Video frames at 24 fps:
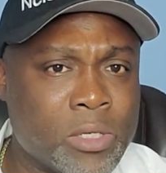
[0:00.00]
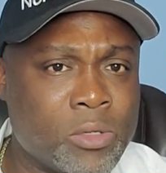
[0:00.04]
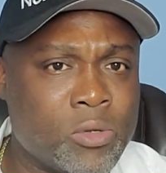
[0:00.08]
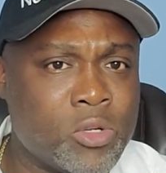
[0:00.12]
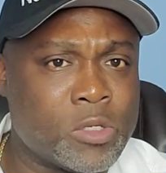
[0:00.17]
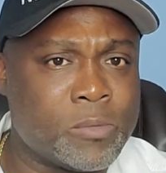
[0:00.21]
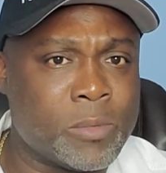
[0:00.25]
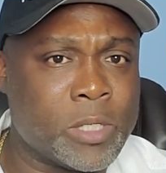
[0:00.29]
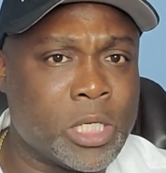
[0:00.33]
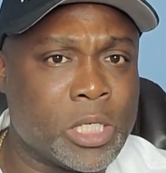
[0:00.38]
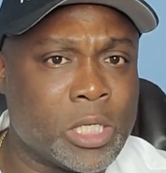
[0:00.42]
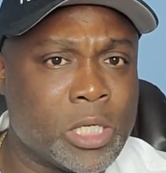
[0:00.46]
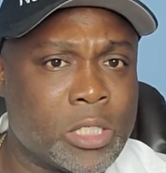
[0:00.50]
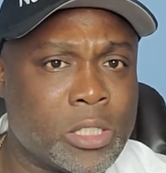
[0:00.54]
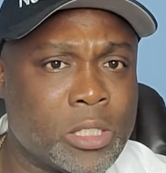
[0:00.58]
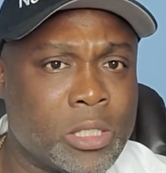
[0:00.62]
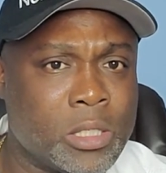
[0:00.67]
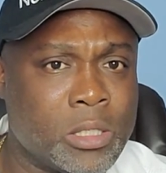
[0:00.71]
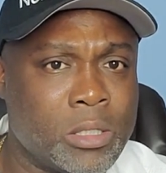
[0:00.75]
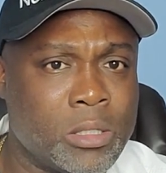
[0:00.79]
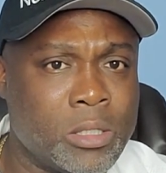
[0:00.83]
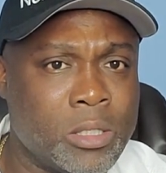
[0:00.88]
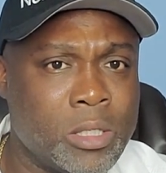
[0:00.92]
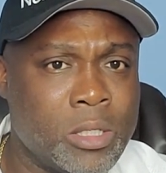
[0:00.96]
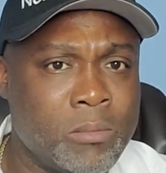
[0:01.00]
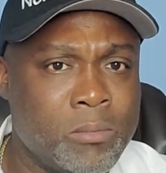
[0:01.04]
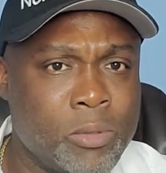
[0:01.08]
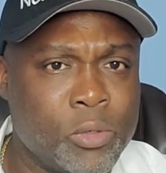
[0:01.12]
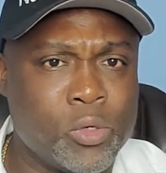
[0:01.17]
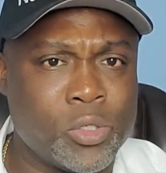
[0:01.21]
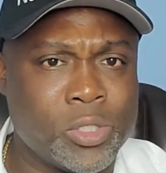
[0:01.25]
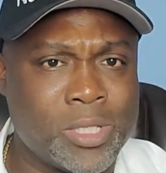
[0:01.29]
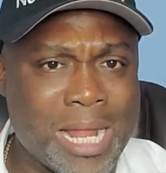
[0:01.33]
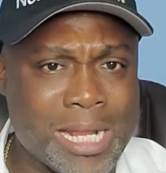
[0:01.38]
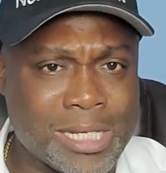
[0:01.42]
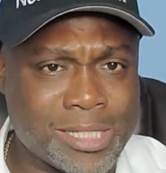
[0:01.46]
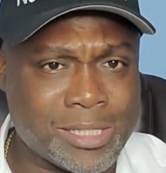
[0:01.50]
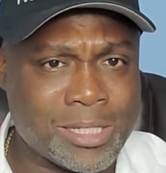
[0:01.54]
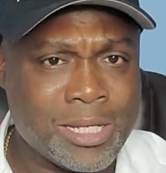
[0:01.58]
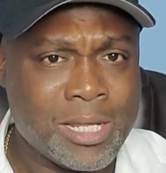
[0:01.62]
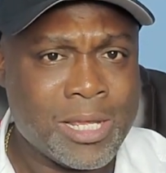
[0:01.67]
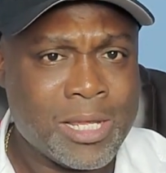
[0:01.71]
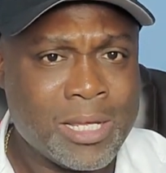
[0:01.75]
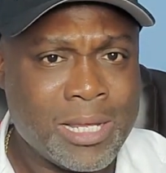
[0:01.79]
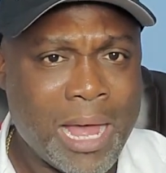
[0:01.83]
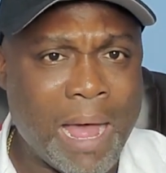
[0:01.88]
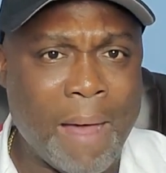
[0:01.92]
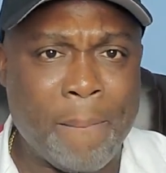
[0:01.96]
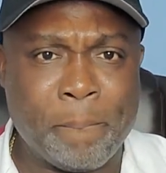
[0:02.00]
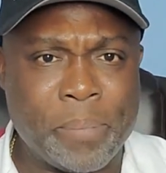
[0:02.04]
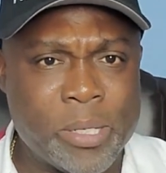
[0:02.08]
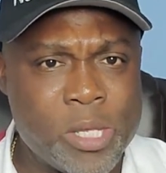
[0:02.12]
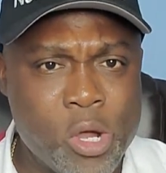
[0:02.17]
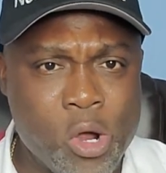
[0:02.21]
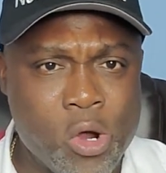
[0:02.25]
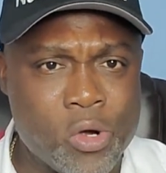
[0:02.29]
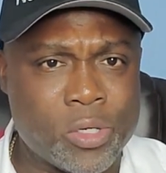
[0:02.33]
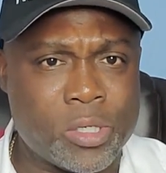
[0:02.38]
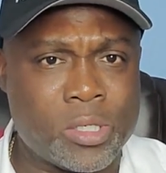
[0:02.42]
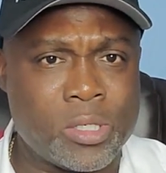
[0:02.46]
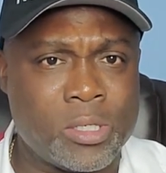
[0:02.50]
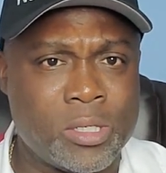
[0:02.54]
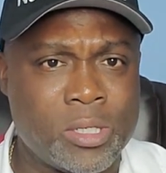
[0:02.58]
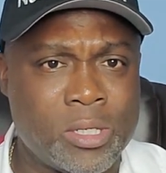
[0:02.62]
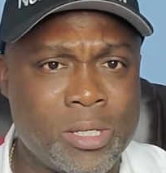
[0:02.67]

those medication because that's opioid.